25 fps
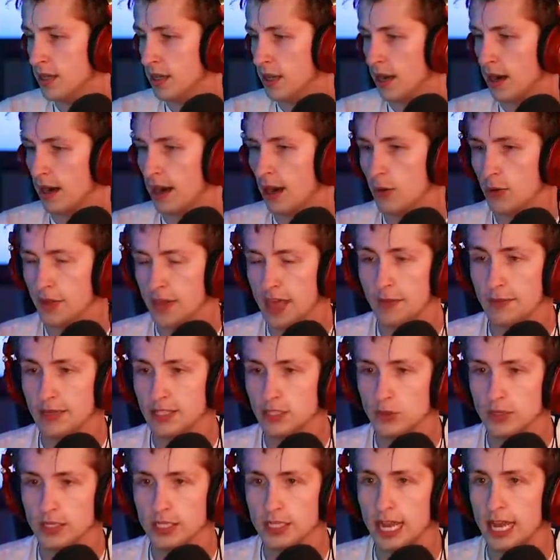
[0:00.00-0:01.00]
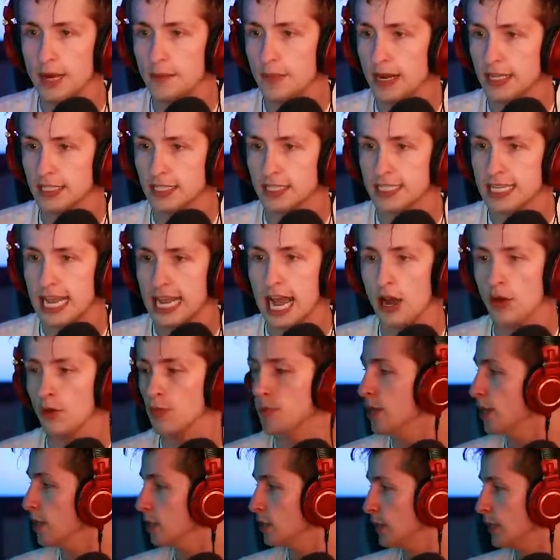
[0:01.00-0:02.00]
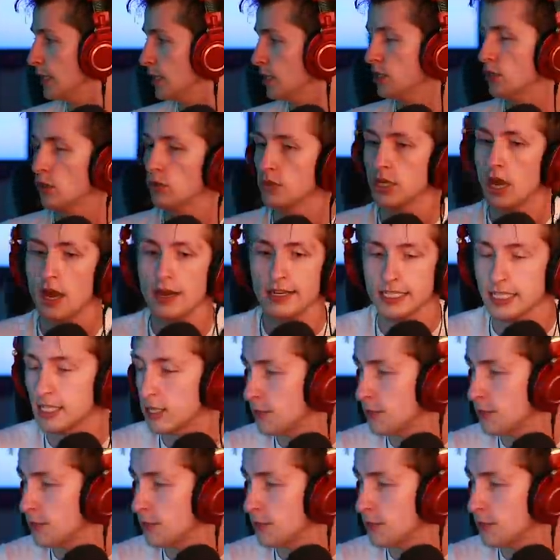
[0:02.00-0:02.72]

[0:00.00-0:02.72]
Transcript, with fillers: Alright, well, that means we can head back to town because we can go talk to